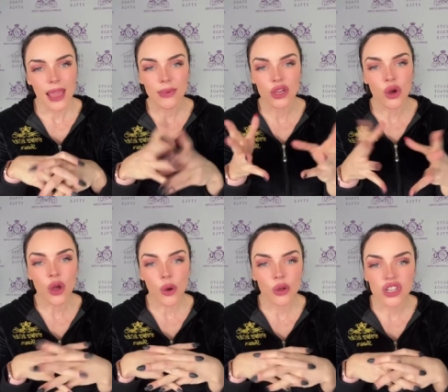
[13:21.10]
Maybe you
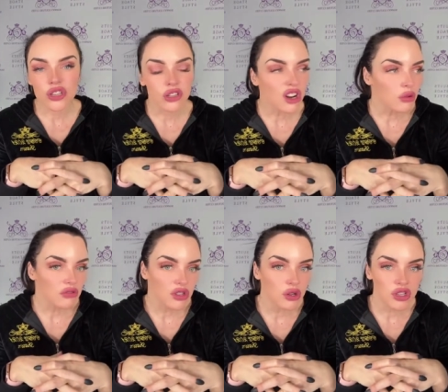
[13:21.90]
don't go and you, you
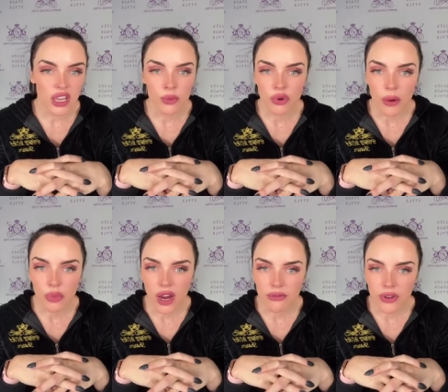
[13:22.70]
don't do your skin
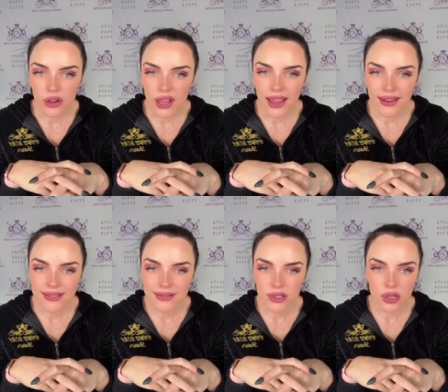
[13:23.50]
prep right for your
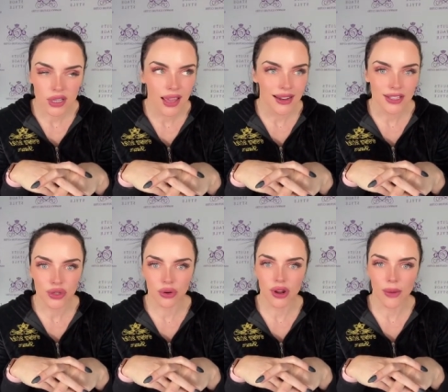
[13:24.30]
tan. So your tan is
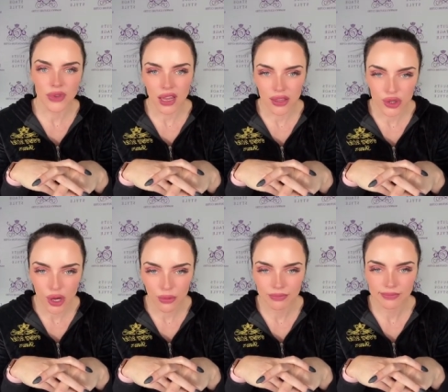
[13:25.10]
screwed up day of the
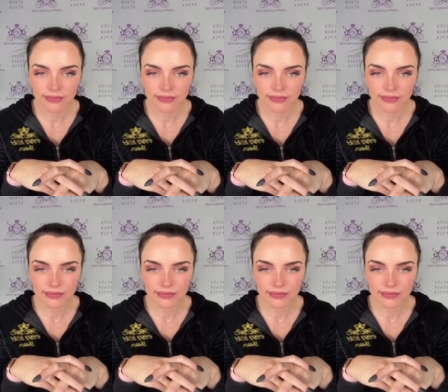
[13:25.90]
show.